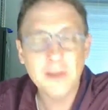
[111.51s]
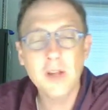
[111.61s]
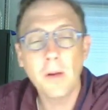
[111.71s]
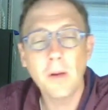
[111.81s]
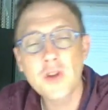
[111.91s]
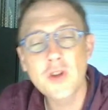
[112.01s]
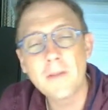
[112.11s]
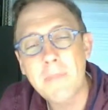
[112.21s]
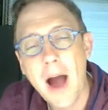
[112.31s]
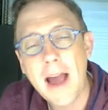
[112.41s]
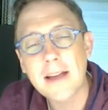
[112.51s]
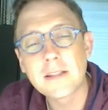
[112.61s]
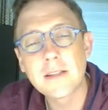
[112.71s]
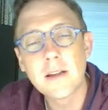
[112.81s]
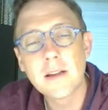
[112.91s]
Self-serving
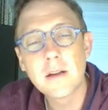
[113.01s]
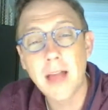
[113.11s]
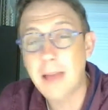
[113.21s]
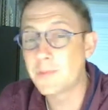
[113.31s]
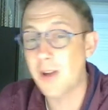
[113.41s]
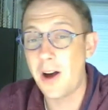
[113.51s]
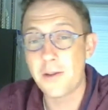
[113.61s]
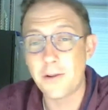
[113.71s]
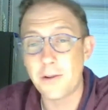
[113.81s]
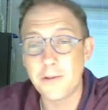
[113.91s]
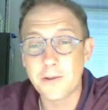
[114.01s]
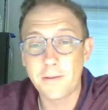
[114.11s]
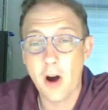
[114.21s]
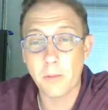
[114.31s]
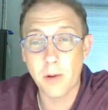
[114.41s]
bias blames others
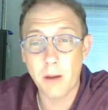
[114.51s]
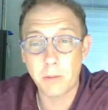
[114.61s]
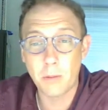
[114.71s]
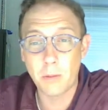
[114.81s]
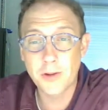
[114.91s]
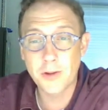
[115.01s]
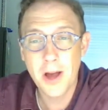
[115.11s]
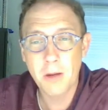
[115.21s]
for our problems,